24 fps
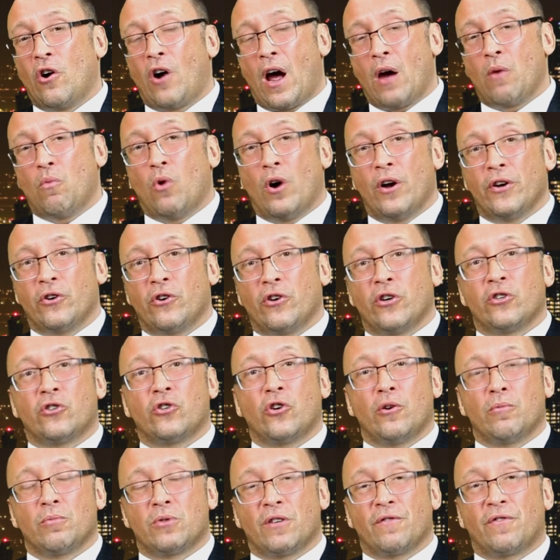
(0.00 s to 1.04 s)
I wonder, in
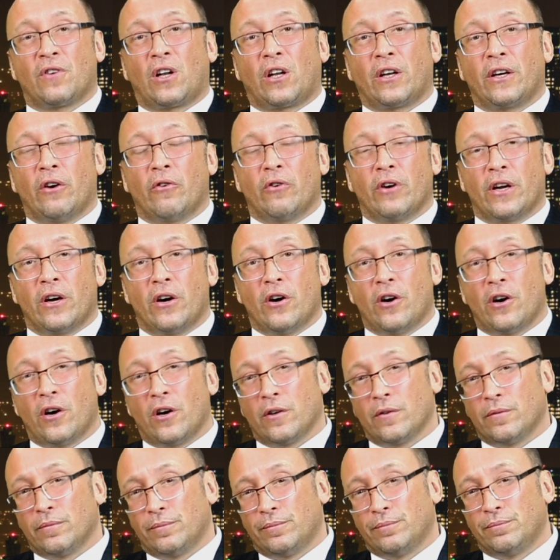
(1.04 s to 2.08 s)
terms of clearing
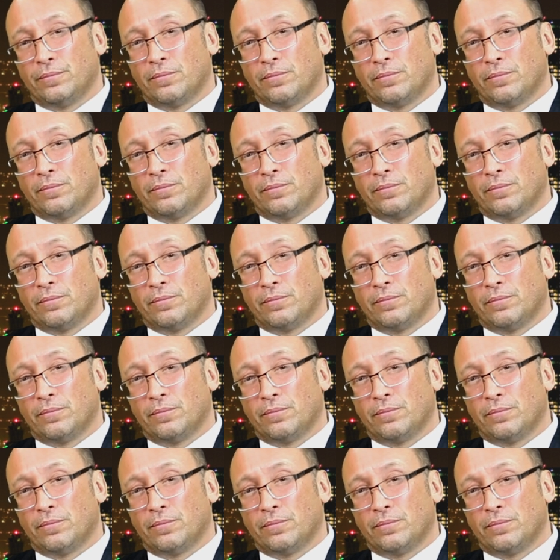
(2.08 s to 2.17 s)
her?